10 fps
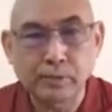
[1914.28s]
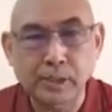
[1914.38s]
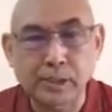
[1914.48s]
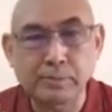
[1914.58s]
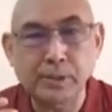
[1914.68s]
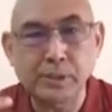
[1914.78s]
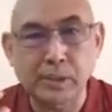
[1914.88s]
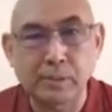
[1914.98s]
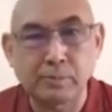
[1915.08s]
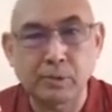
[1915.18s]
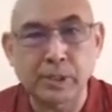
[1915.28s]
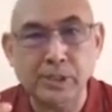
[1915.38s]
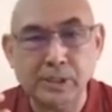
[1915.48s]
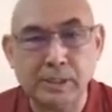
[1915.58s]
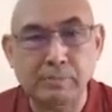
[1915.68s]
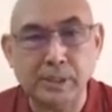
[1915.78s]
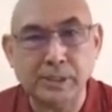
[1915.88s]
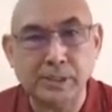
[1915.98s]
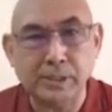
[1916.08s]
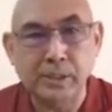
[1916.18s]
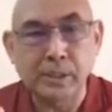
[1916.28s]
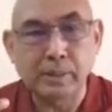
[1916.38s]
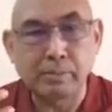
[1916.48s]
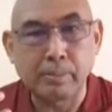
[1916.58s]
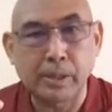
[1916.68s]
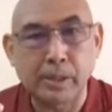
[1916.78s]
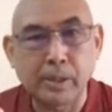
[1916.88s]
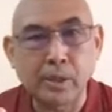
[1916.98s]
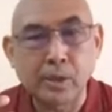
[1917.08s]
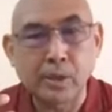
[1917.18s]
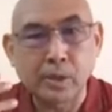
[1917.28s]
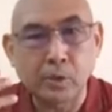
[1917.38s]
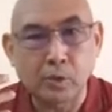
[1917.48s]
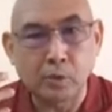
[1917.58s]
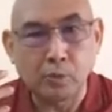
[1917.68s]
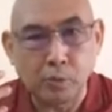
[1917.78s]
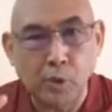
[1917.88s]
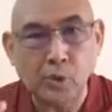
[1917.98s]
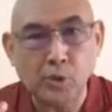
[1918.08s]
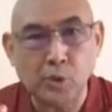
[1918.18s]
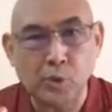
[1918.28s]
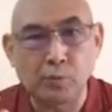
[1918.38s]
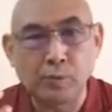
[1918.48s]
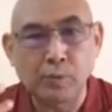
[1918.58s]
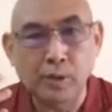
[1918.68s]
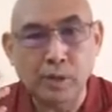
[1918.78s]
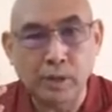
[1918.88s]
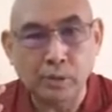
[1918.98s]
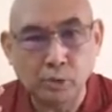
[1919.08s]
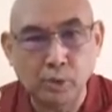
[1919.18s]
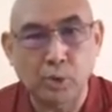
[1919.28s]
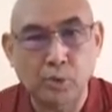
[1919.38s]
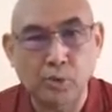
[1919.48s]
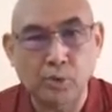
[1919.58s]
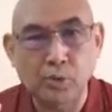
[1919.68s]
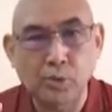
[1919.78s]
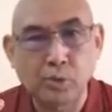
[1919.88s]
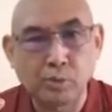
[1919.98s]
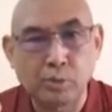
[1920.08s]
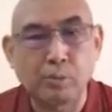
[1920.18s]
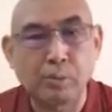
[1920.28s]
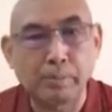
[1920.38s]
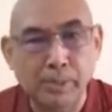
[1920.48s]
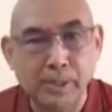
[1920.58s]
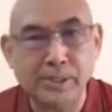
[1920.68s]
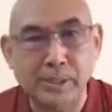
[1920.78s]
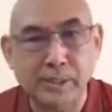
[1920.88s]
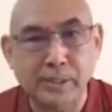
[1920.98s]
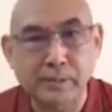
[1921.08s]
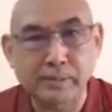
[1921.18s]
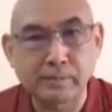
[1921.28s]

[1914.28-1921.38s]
That means Singapore established by, you know, force of a thought from a person.